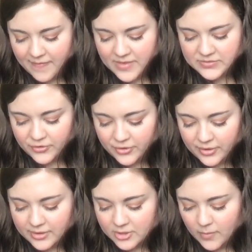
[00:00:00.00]
this for
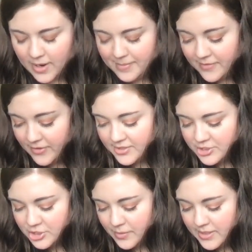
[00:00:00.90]
a little while, but I forgot to
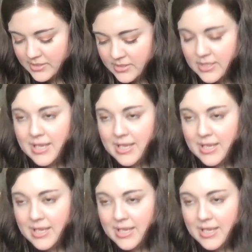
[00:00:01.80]
show it.